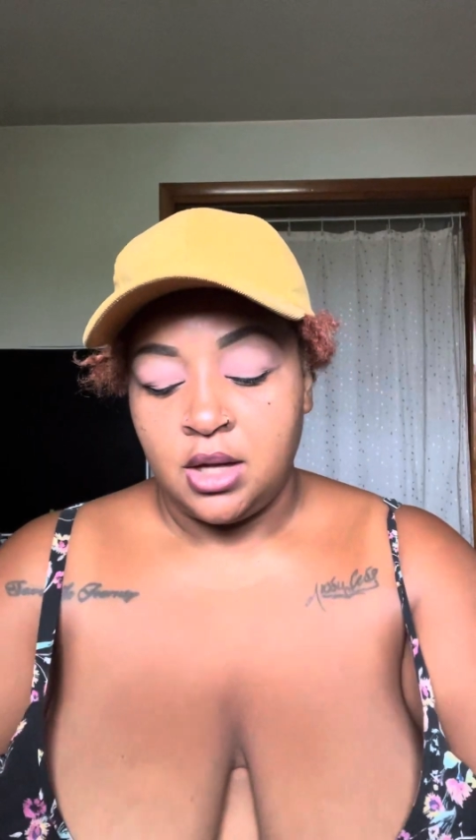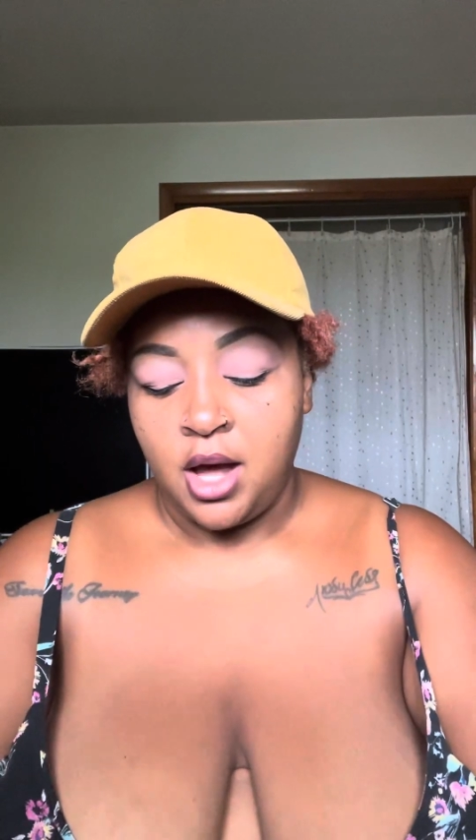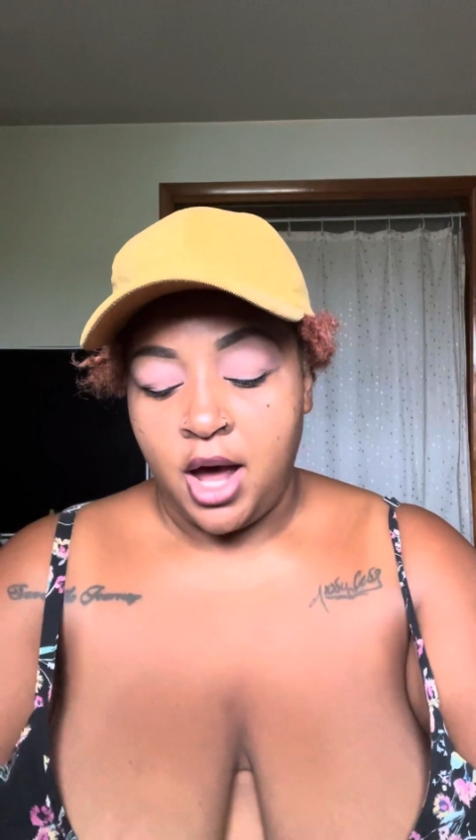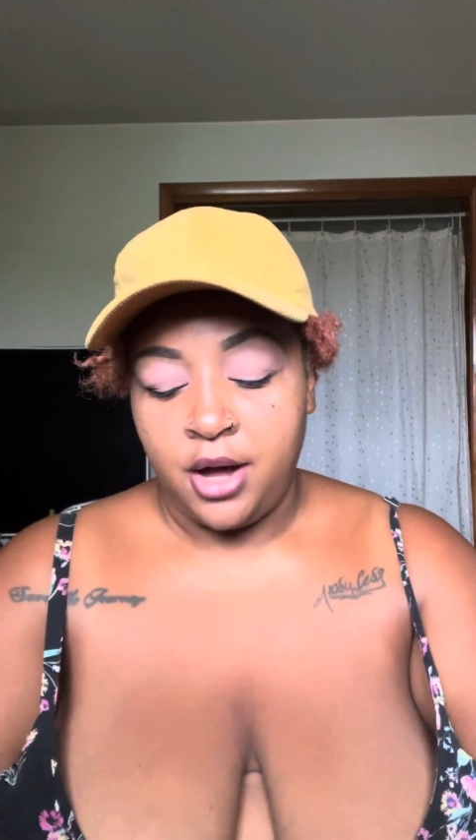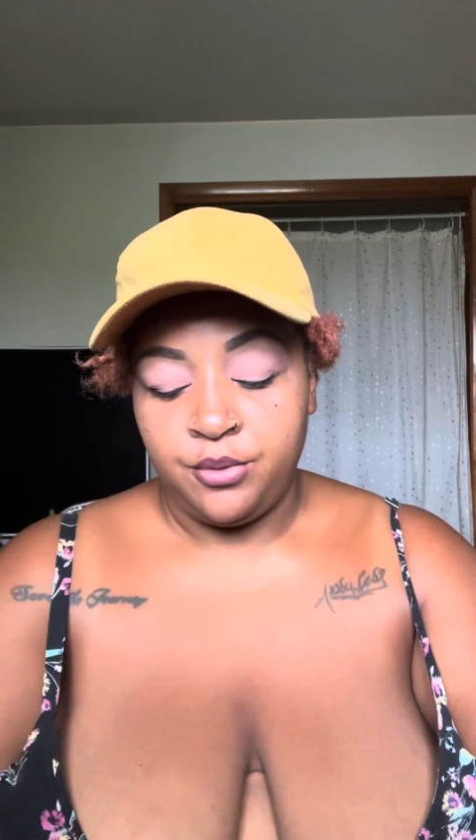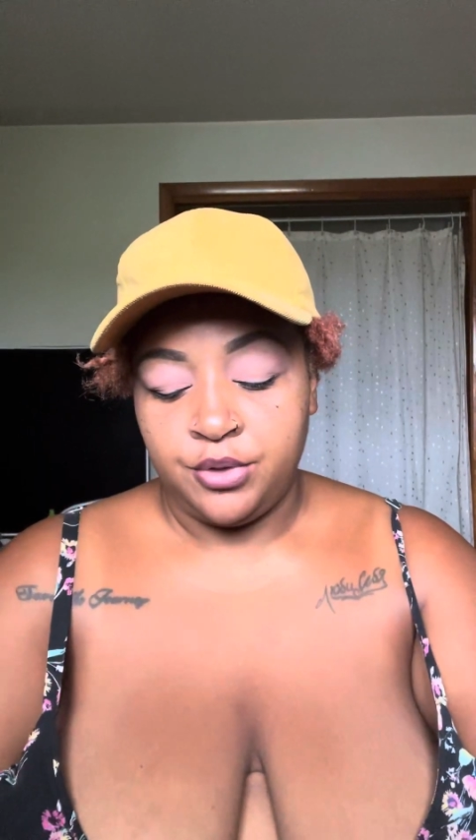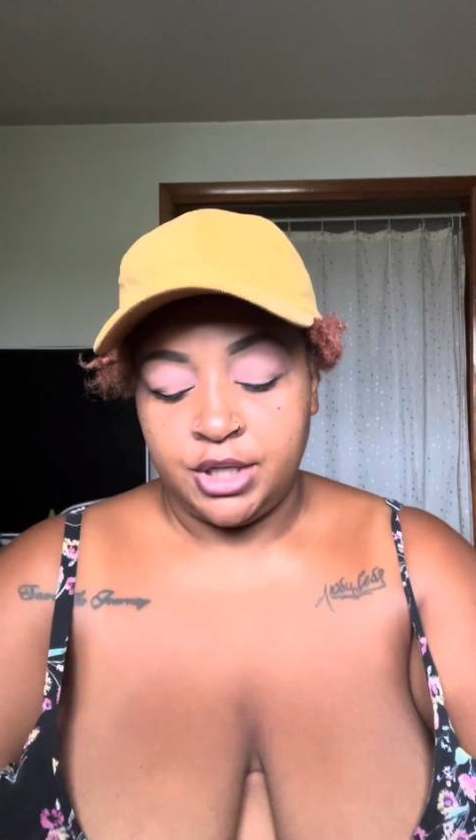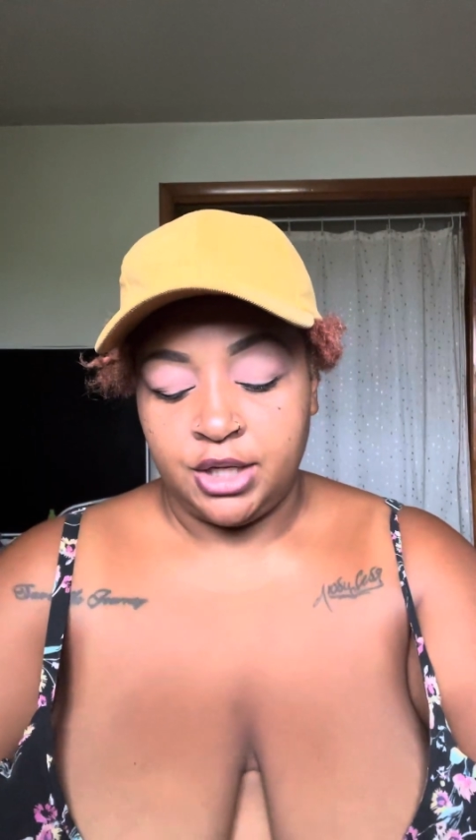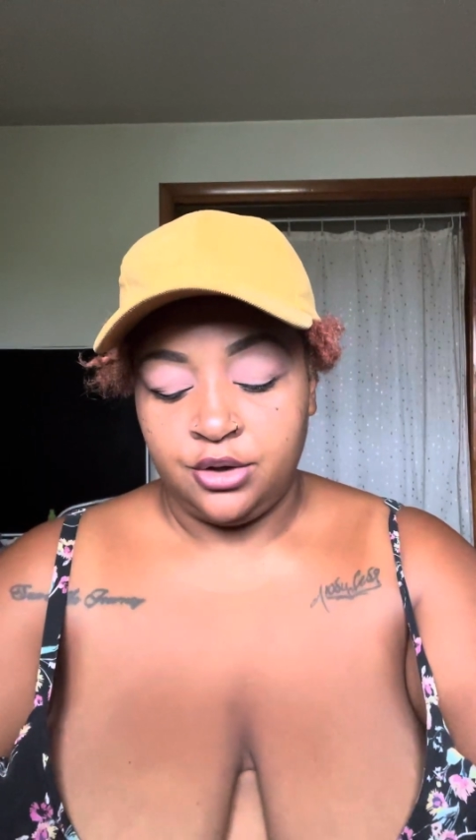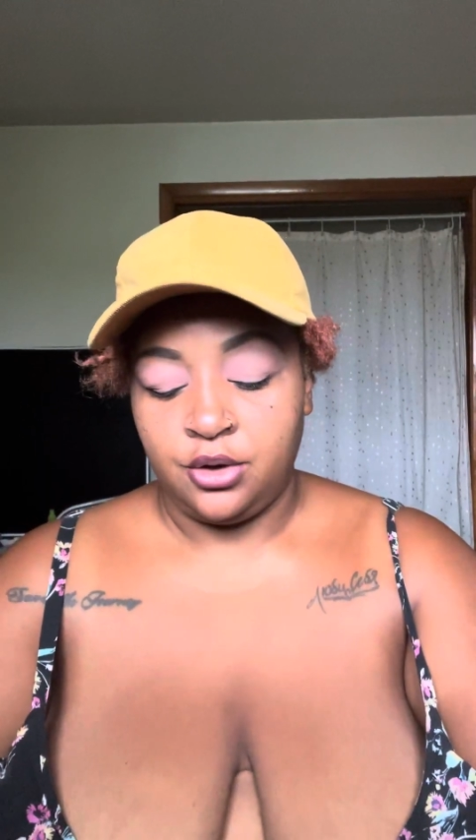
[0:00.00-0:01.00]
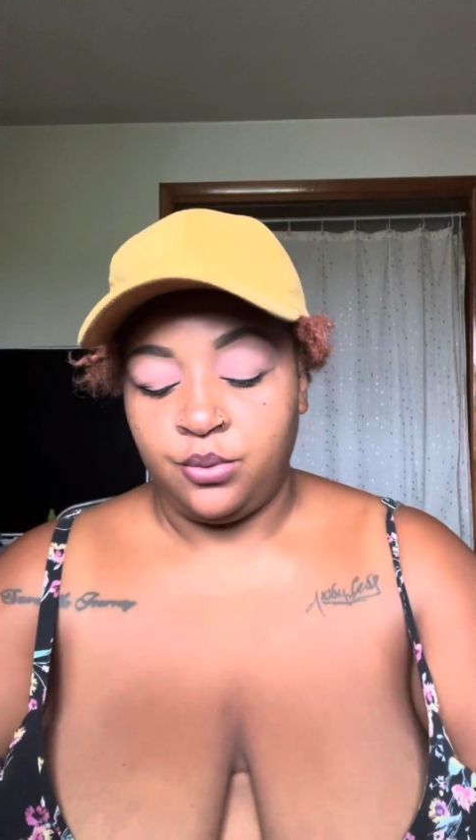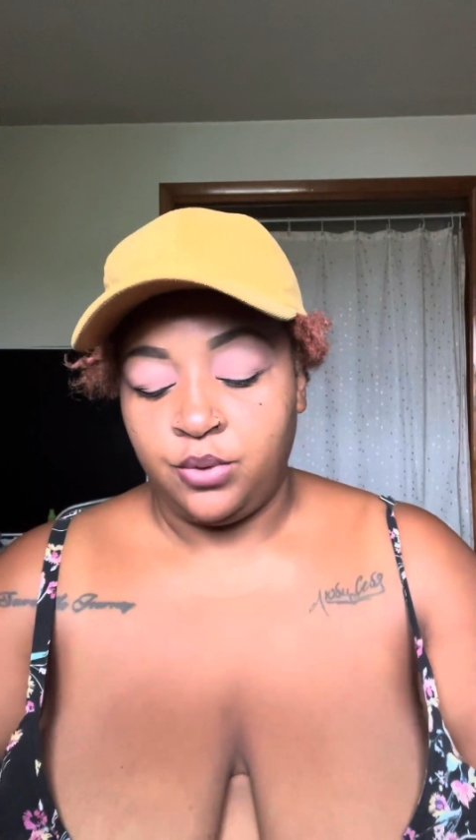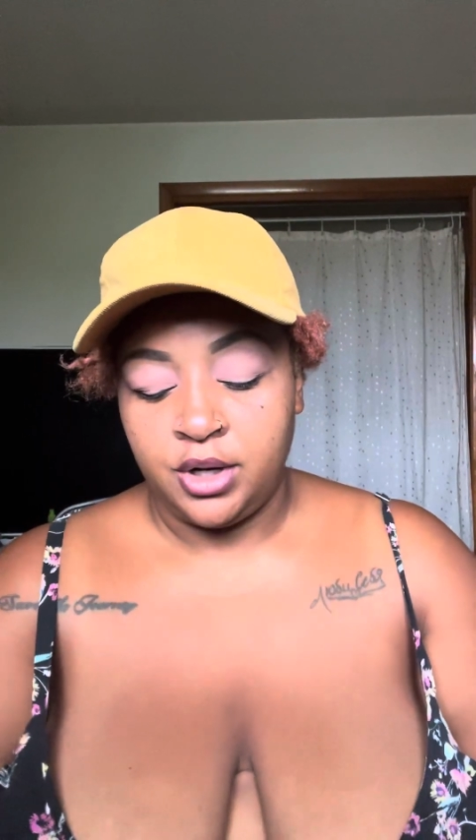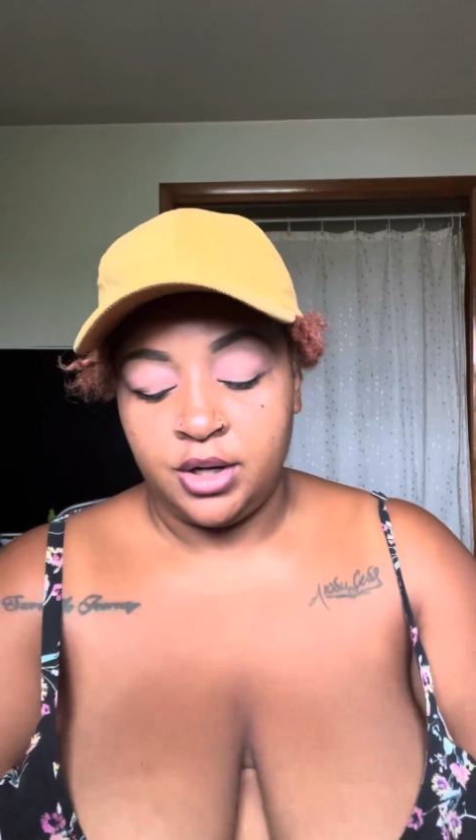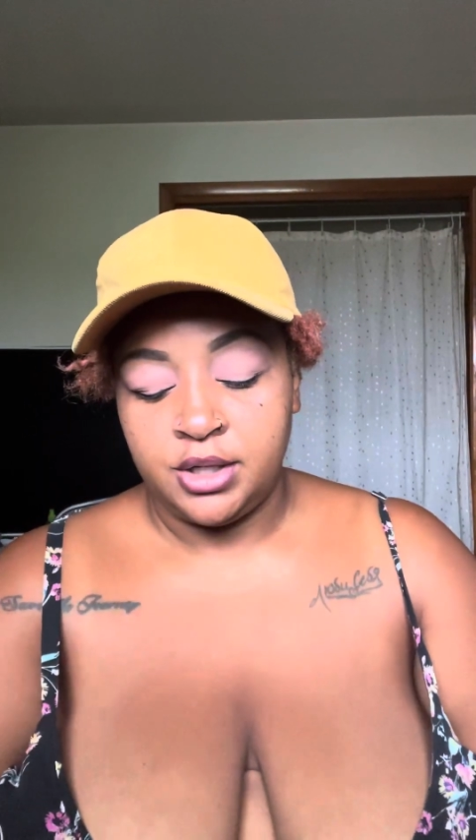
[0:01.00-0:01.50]
I will get your
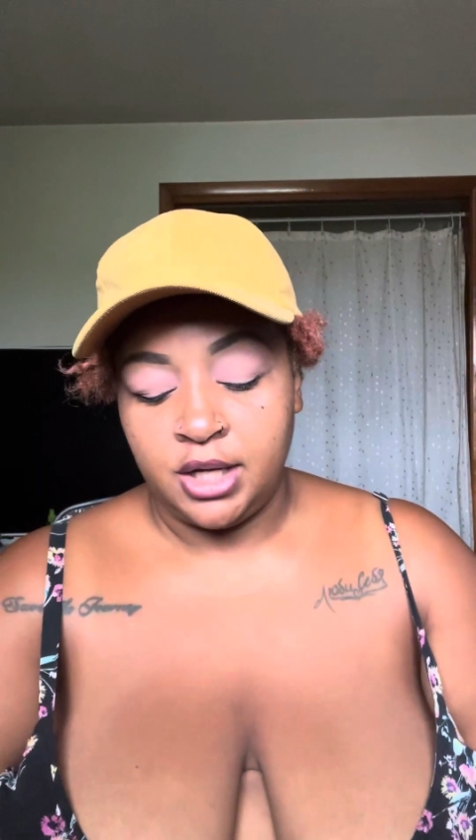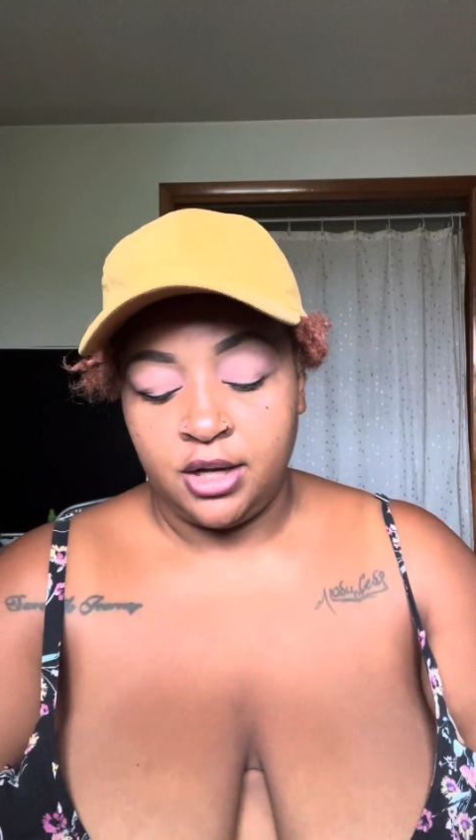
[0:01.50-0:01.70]
word